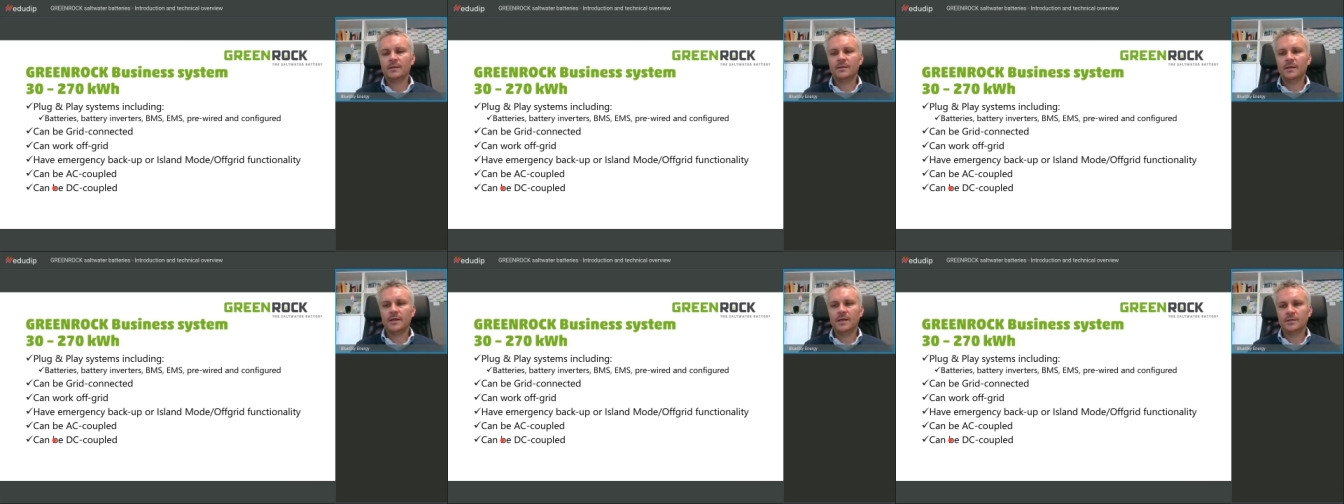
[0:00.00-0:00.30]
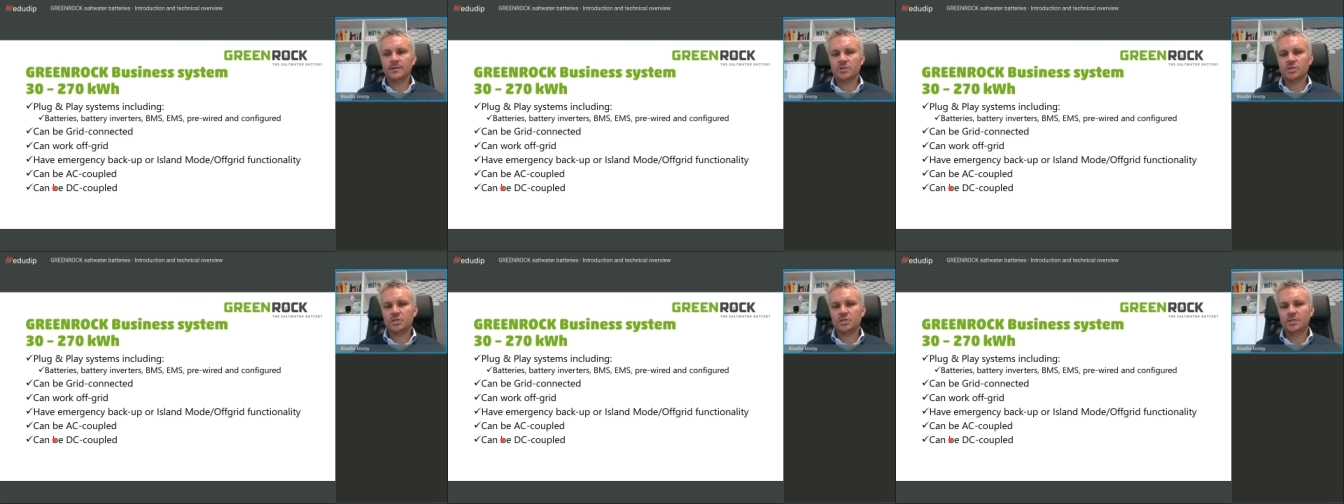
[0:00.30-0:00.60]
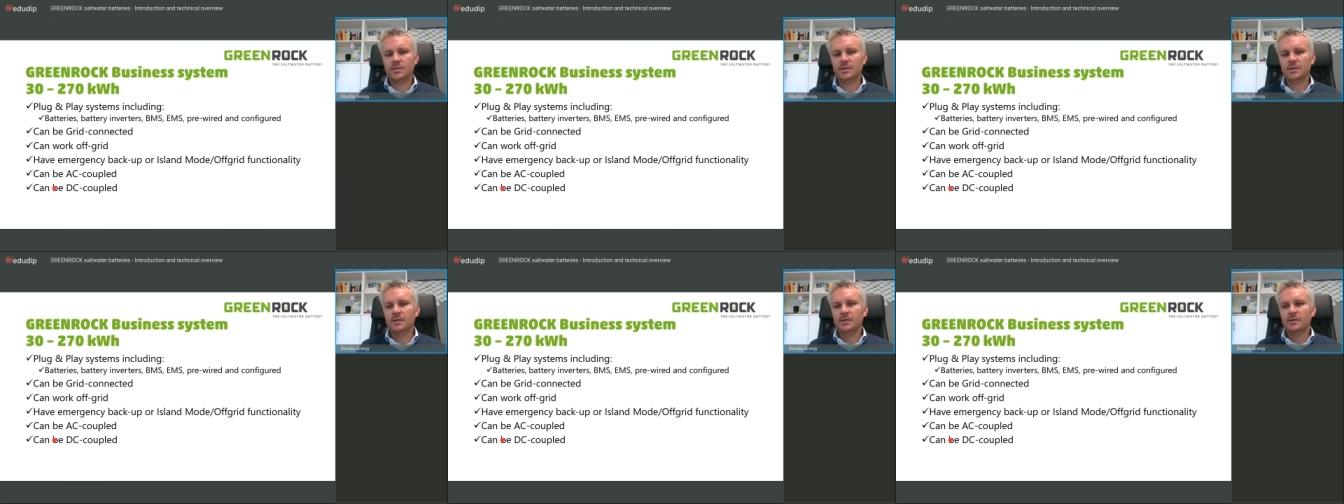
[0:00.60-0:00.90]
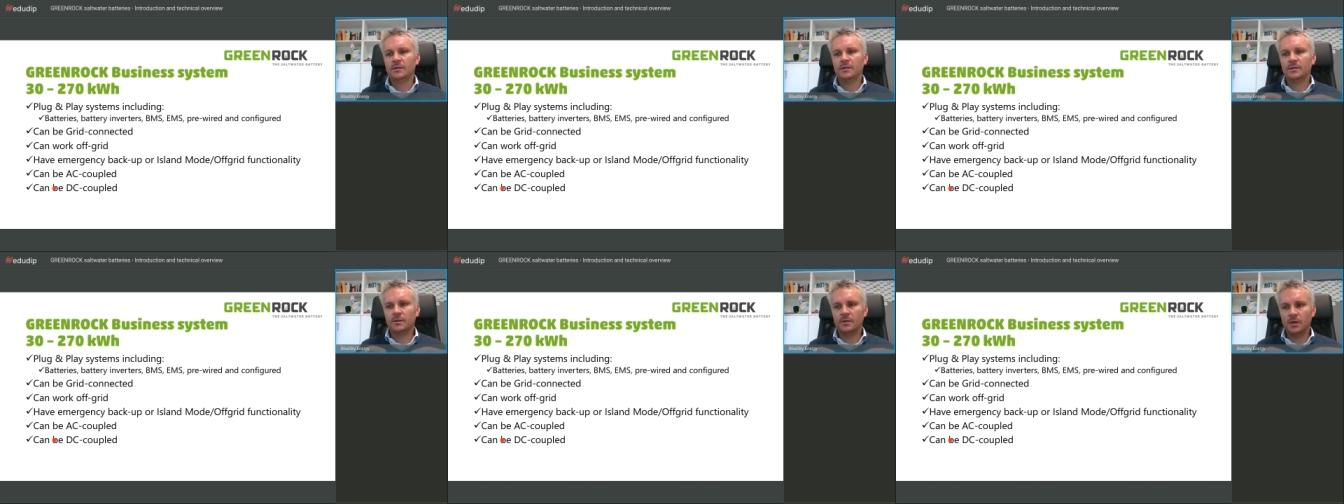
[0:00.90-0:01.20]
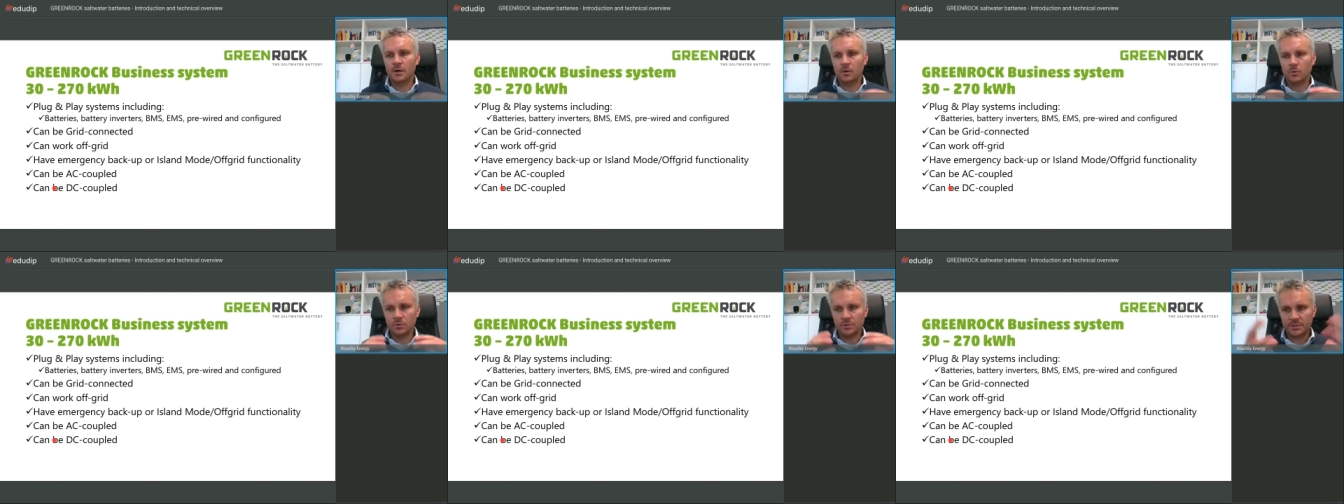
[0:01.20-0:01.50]
is coming
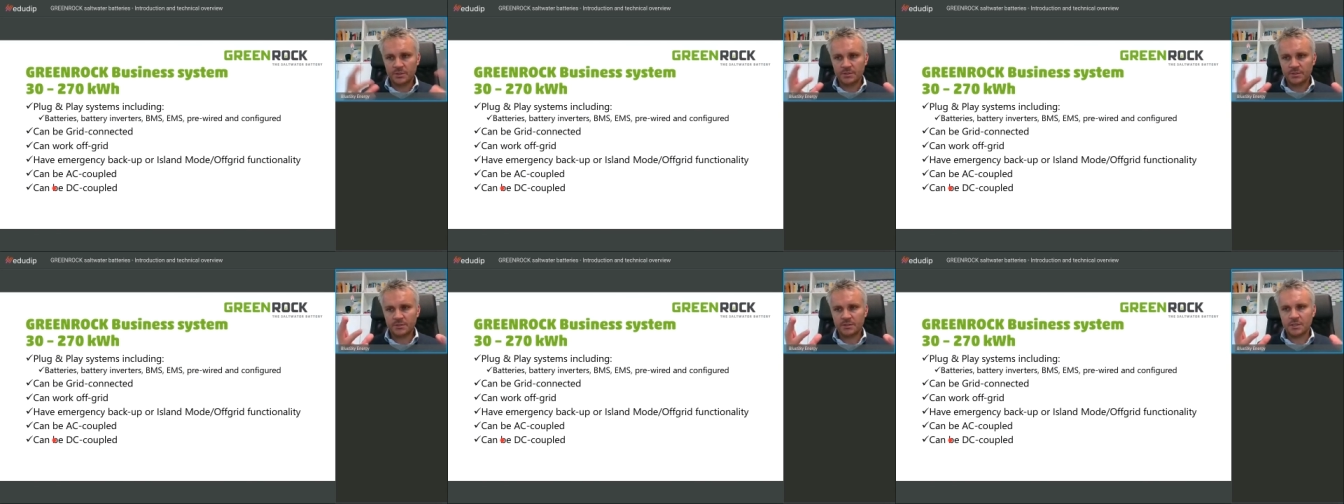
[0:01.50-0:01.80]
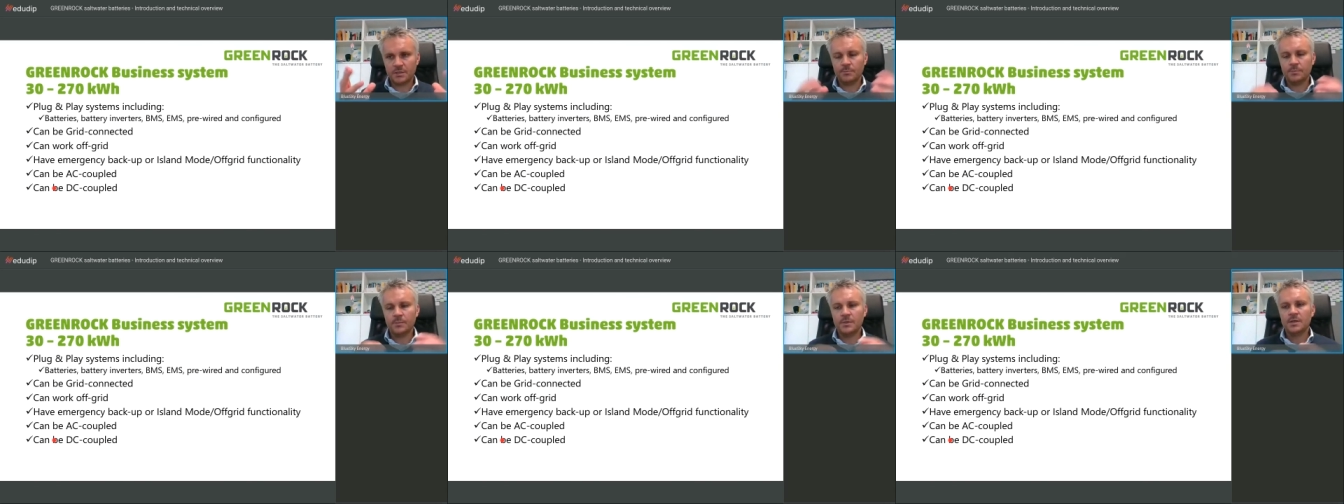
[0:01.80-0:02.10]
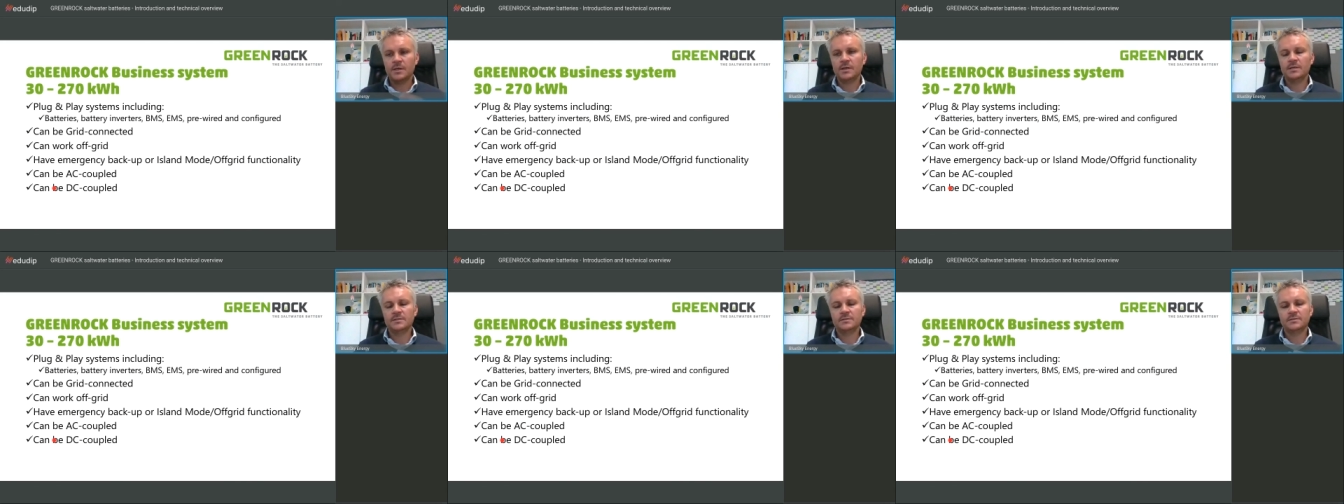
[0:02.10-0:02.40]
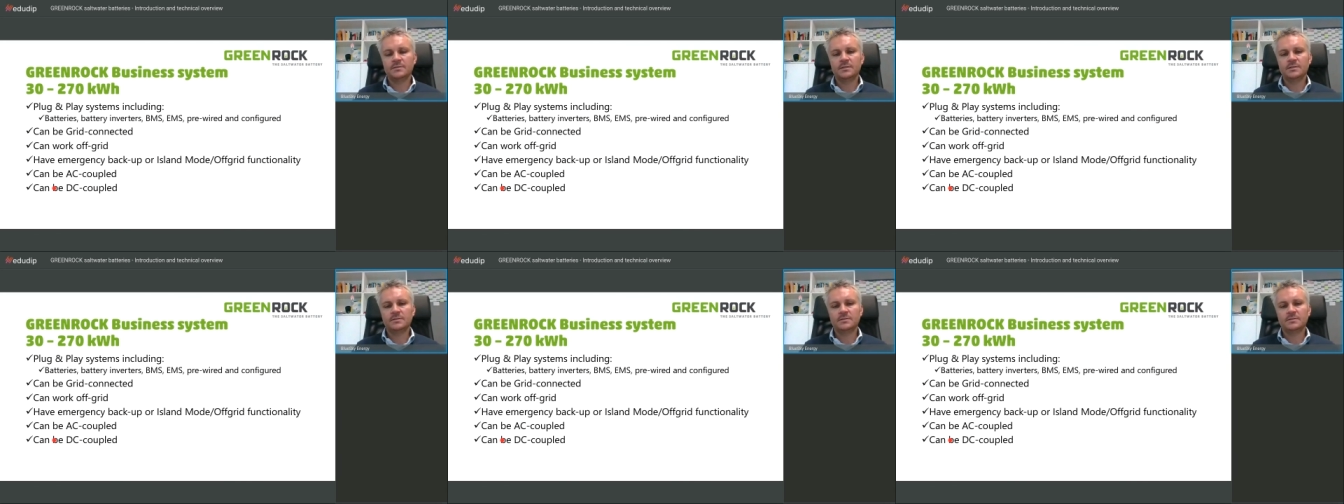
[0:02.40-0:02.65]
up into life again.